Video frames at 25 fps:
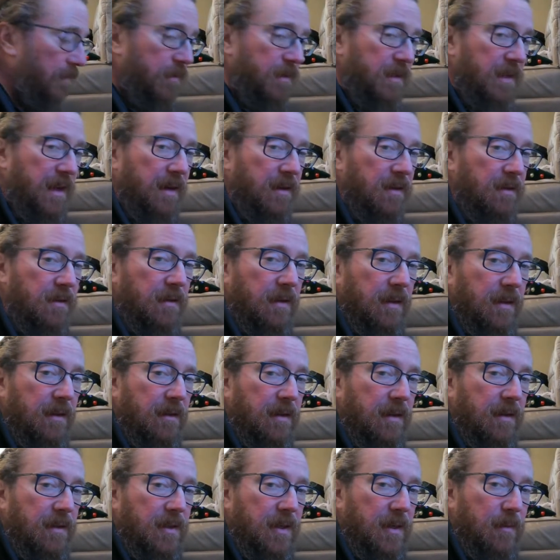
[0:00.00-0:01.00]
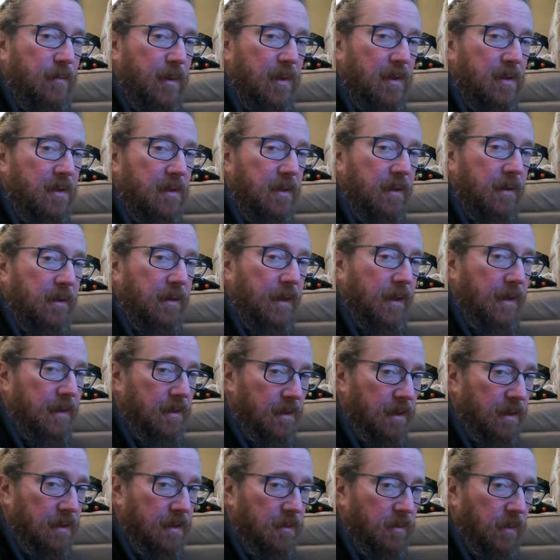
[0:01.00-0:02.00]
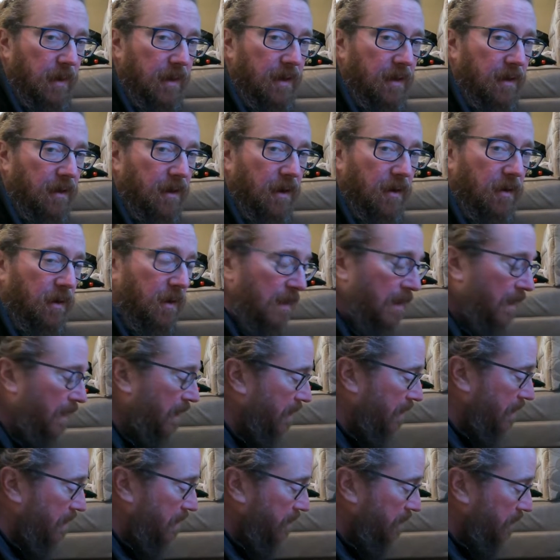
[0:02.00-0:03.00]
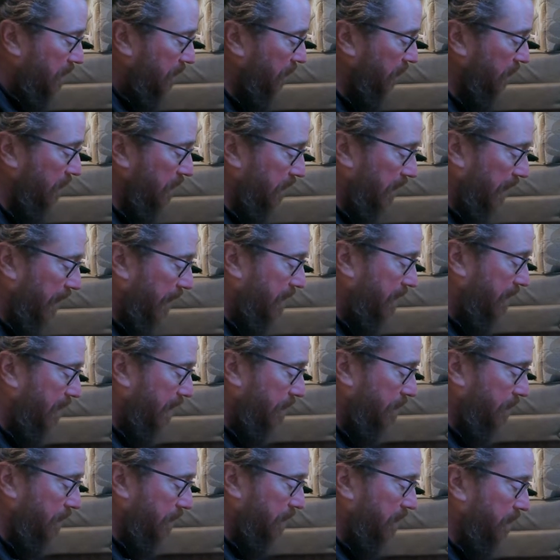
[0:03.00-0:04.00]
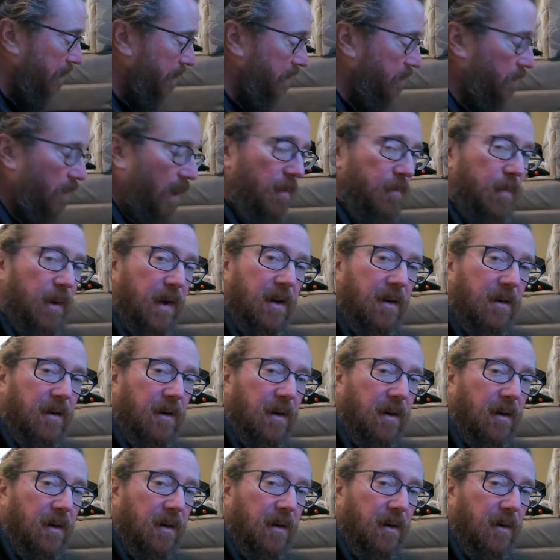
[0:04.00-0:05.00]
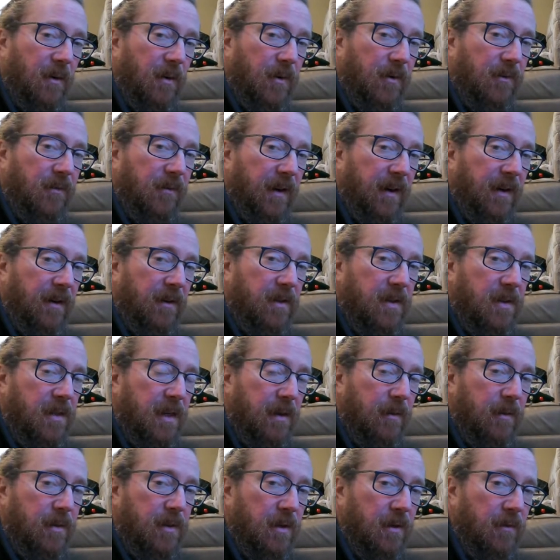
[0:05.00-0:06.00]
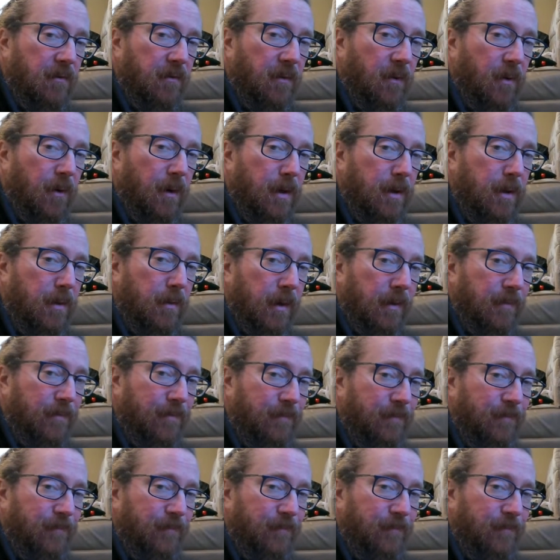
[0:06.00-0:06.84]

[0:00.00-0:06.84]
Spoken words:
was actually the cheapest and easiest way to go. So today I'm just going to swap out our old fire extinguisher for a new one.